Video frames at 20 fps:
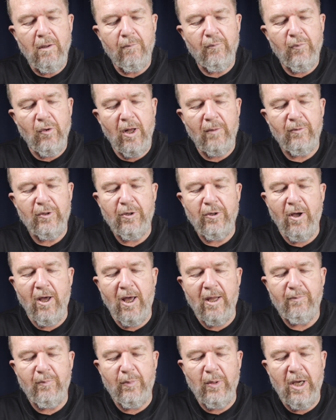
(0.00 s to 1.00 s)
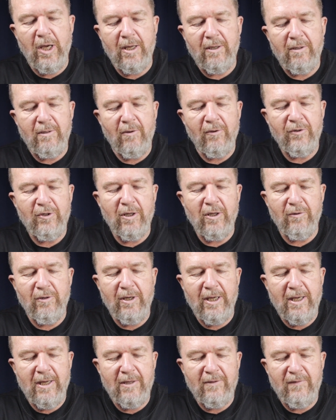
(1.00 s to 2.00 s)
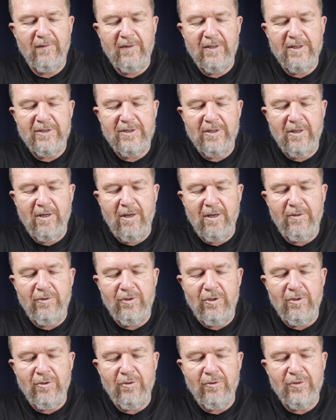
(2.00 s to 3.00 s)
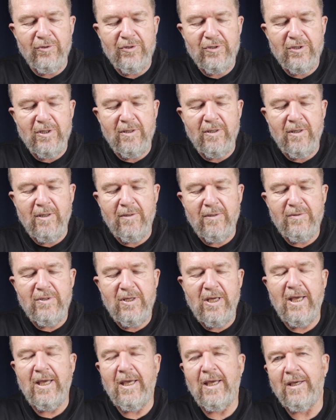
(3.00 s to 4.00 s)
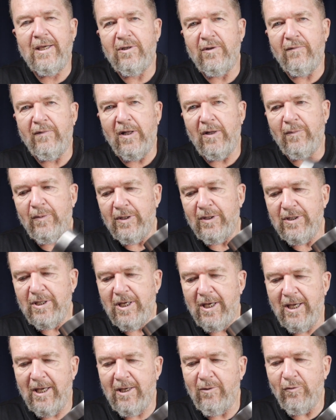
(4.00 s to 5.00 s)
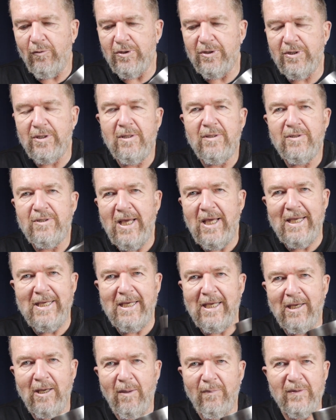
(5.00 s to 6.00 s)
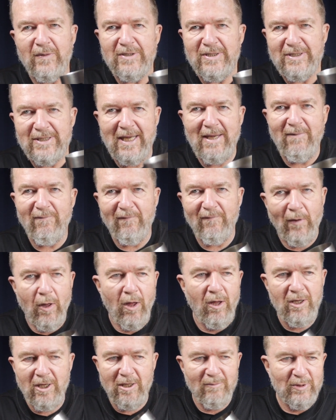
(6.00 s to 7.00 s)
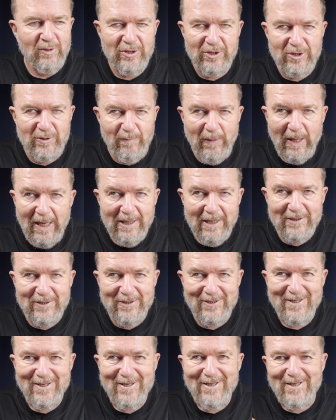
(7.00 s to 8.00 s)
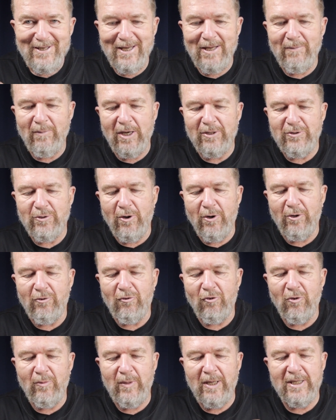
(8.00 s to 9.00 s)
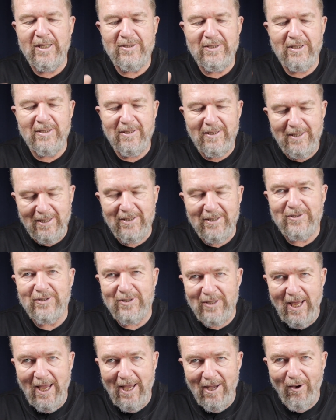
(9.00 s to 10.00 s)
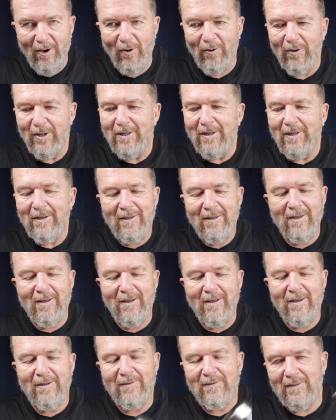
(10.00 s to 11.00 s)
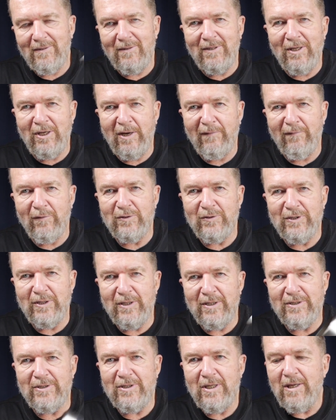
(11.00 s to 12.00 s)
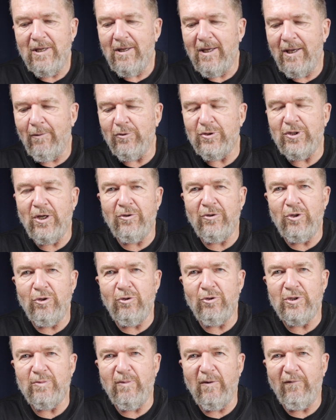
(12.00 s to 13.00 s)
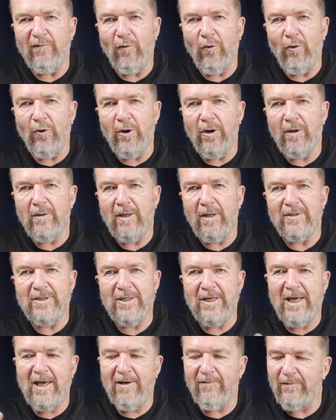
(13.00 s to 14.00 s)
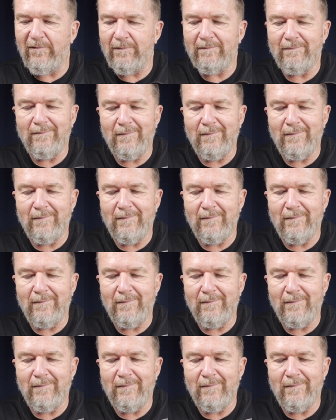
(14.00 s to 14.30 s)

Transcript: probably not. But on the other hand, this unused uh, tank, developing tank, was taking up the same volume of space in my darkroom as it is now. Uh, the difference is it was unused before because I have